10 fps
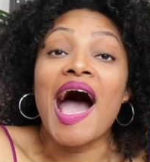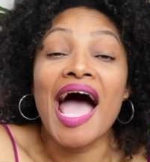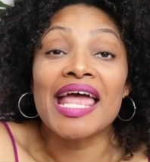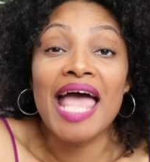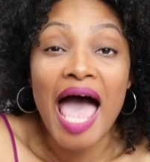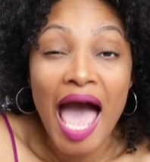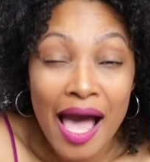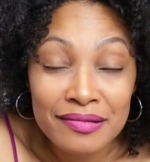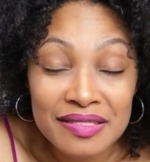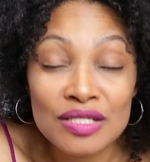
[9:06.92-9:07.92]
I
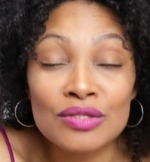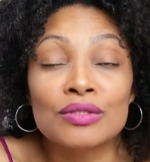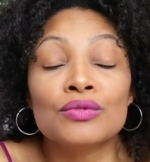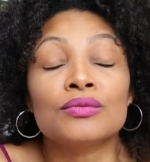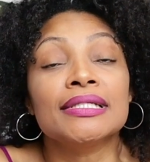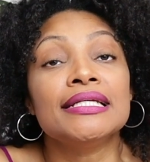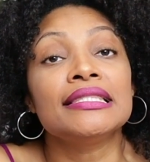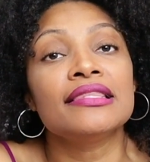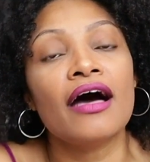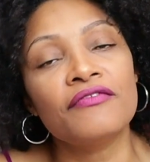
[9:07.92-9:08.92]
absolutely
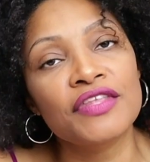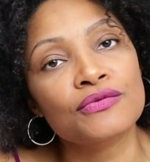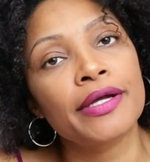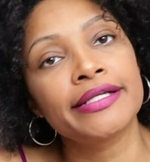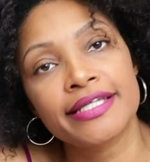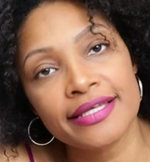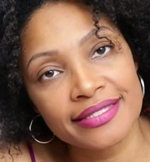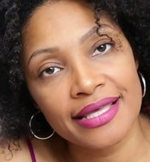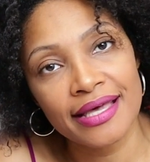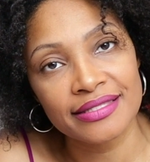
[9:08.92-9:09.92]
love this one. She
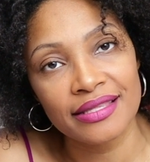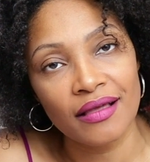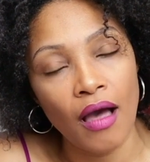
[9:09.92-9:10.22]
says in the